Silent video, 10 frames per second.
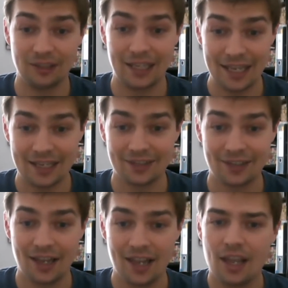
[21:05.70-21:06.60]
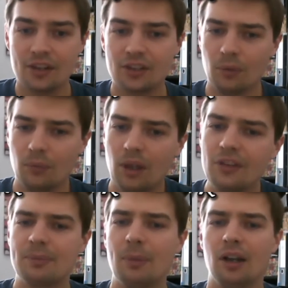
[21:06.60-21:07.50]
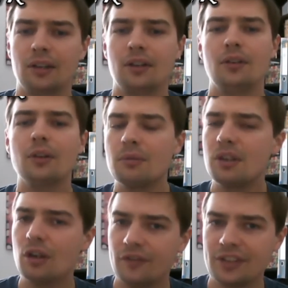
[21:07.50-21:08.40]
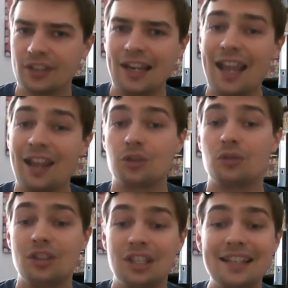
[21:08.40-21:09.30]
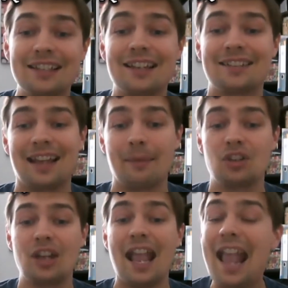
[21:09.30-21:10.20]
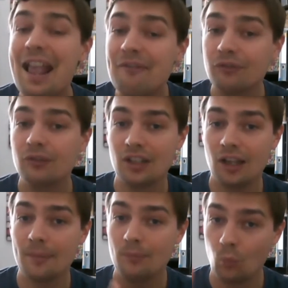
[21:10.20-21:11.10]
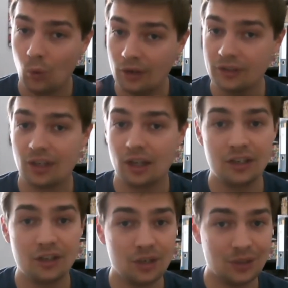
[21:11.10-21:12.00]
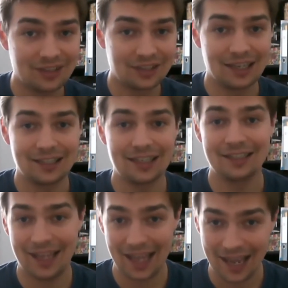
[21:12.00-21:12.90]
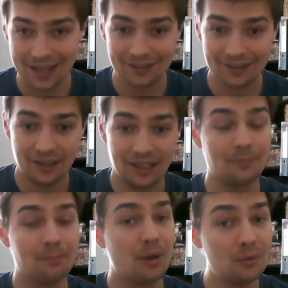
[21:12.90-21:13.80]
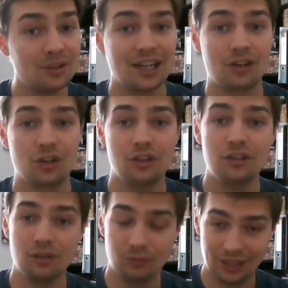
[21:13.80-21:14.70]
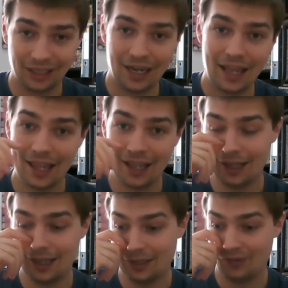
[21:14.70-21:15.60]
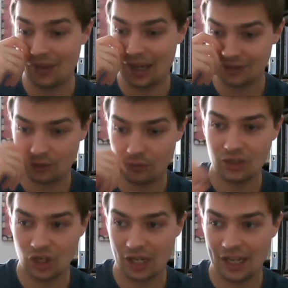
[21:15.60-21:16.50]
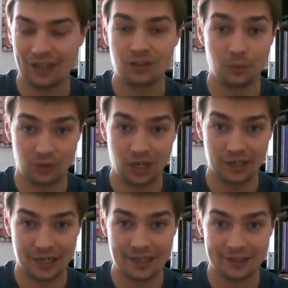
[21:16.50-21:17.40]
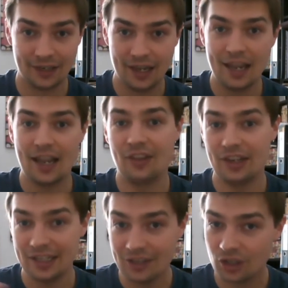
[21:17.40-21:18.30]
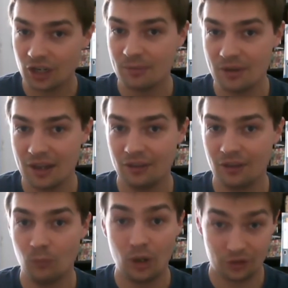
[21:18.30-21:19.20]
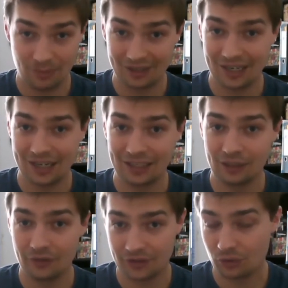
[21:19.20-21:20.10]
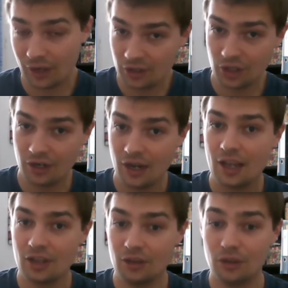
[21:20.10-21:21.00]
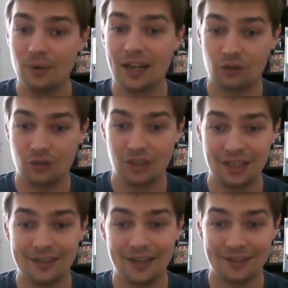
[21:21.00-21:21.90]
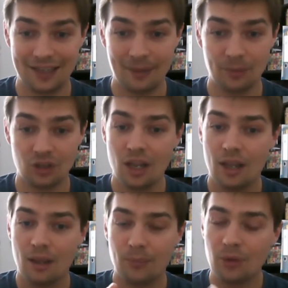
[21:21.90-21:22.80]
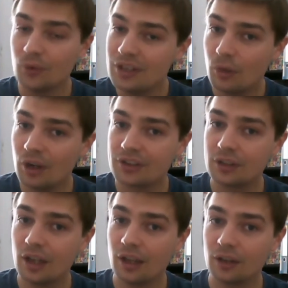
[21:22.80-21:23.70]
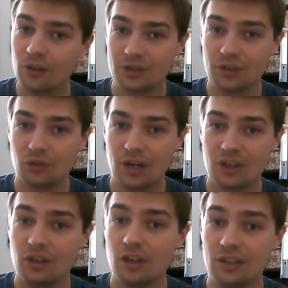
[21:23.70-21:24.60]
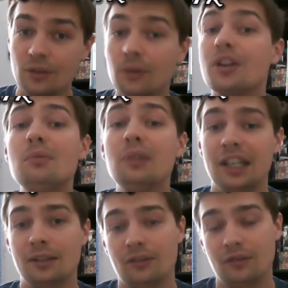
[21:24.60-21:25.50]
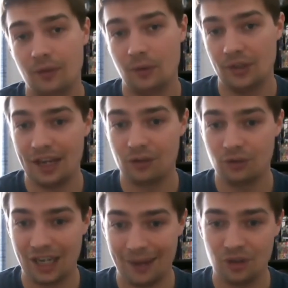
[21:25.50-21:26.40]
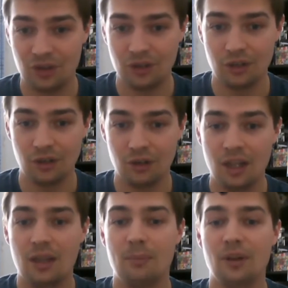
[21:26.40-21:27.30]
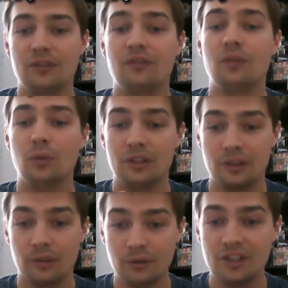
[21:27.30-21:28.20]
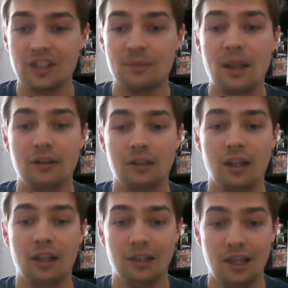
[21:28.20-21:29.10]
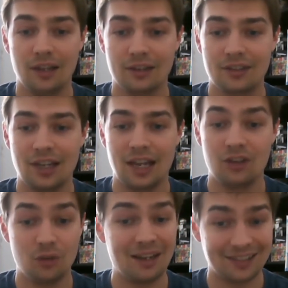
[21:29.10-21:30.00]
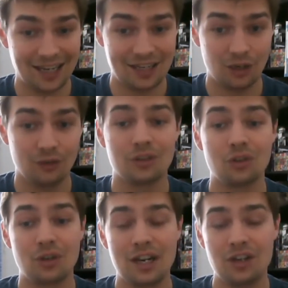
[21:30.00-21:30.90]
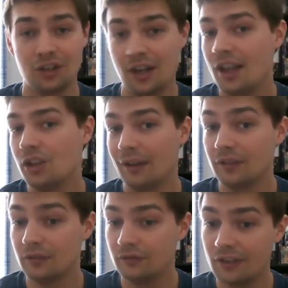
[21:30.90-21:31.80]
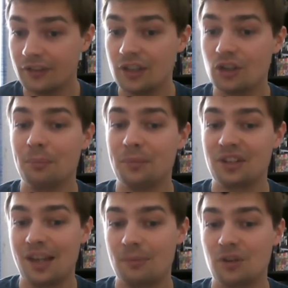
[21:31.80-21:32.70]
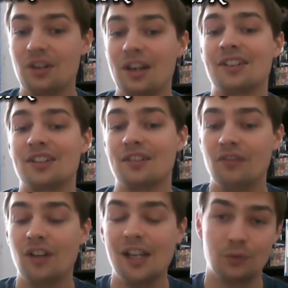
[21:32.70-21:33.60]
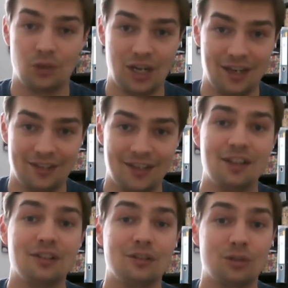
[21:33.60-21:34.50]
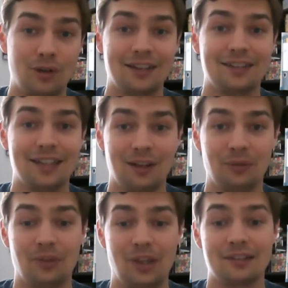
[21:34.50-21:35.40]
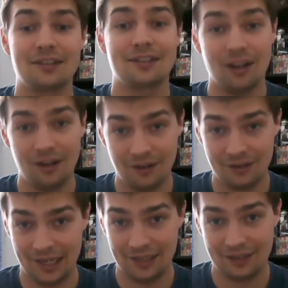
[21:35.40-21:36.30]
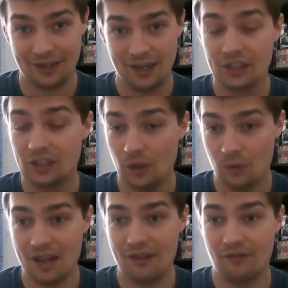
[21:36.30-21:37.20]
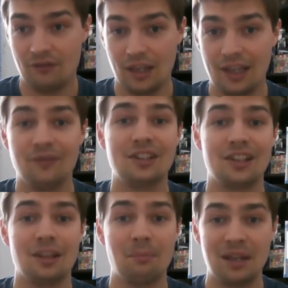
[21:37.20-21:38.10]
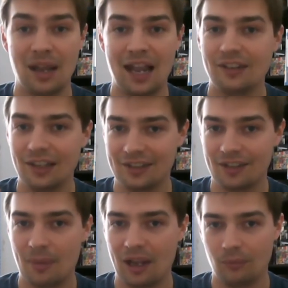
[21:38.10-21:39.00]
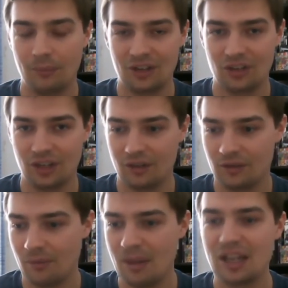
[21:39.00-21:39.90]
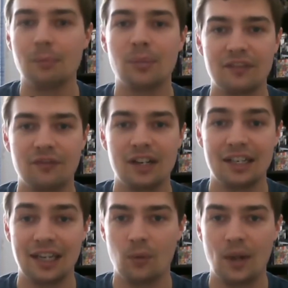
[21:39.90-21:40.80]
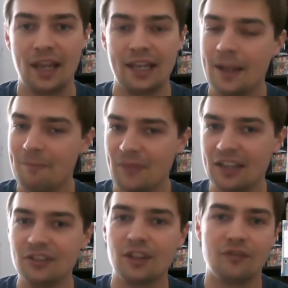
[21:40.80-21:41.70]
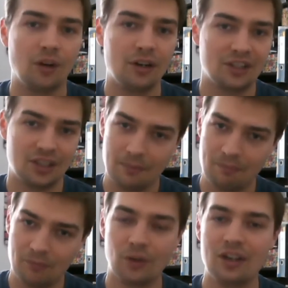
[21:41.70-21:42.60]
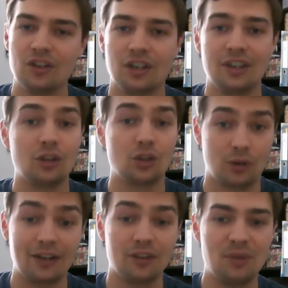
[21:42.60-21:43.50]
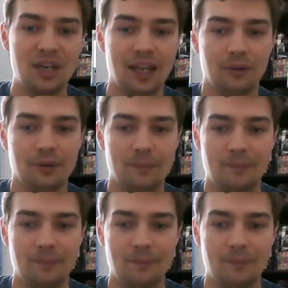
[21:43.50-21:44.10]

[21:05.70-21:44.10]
is. So, Hunter's Mark not only offers an extra d6 damage every time one target you designate is hit, it's a bonus action to declare that creature as your target, and then each time you hit them whilst maintaining concentration, you do an extra d6 damage. The reason why it's concentration is not only for the extra damage you do, but for as long as the spell lasts and you maintain concentration, you have advantage on perception and survival checks to track down that target. So if it's the big bad and they somehow manage to make a break for it and get away into the forest, your ranger can then track them down.